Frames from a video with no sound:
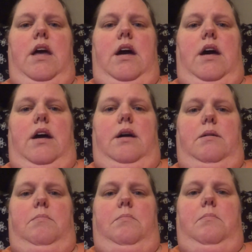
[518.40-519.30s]

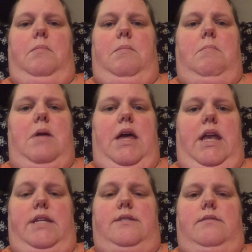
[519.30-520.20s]
And
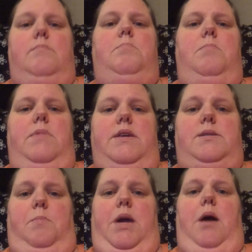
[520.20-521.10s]
this
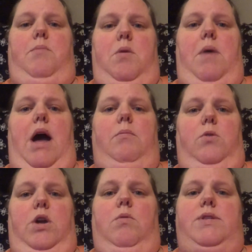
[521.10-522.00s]
will become your Bible.
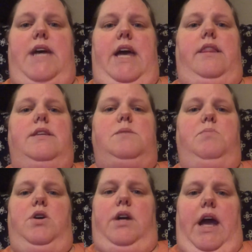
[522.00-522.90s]
You will take this
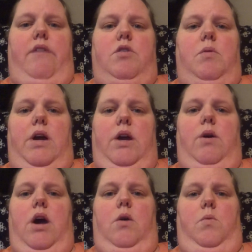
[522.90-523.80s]
book everywhere you
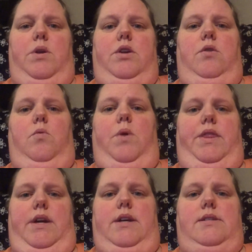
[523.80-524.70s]
go when you're
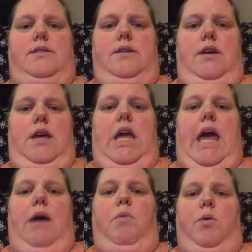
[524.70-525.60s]
with us.
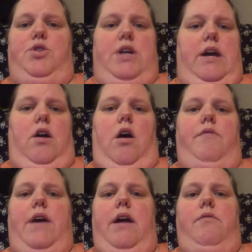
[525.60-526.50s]
And we'll check
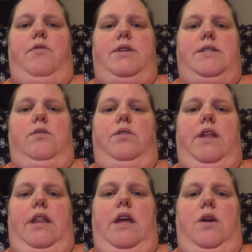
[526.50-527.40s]
off every single
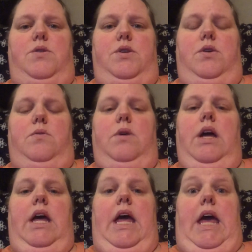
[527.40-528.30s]
thing that you do.
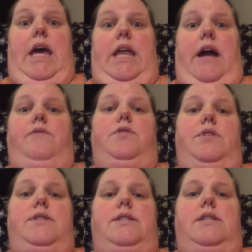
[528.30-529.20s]
And after
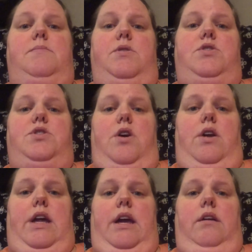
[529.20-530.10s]
the 6 months
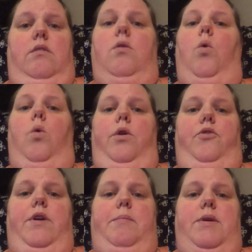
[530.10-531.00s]
journey, or
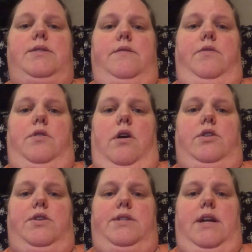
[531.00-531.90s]
3 months if your
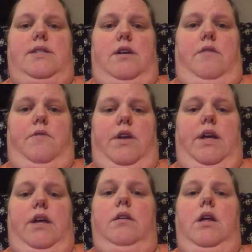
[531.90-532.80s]
doctor signs off on
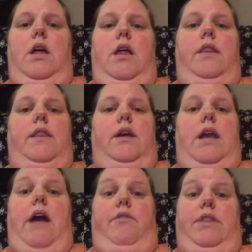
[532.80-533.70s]
it, then
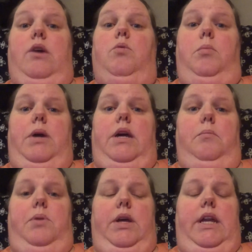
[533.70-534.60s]
everything will be
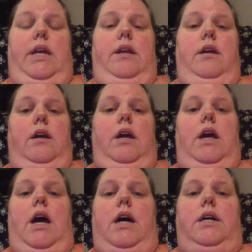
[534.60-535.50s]
completed.
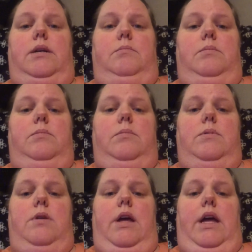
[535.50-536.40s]

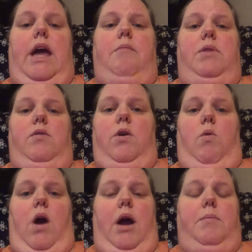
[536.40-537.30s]
And gave me the
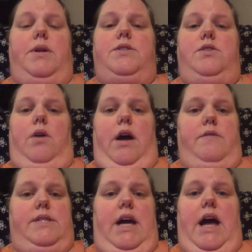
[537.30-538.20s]
requirements. You'll
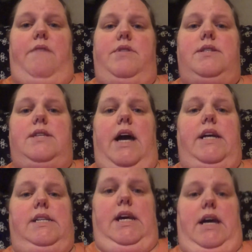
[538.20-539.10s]
have to have the
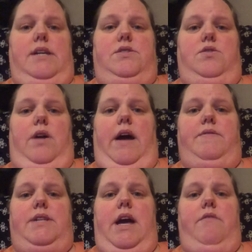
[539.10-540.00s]
psych test. You'll have
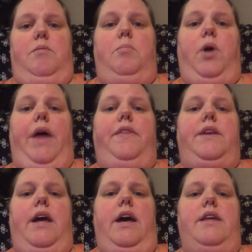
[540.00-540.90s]
to have a breath
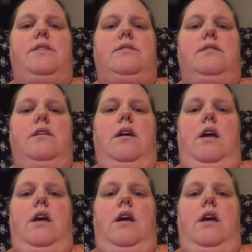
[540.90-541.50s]
test.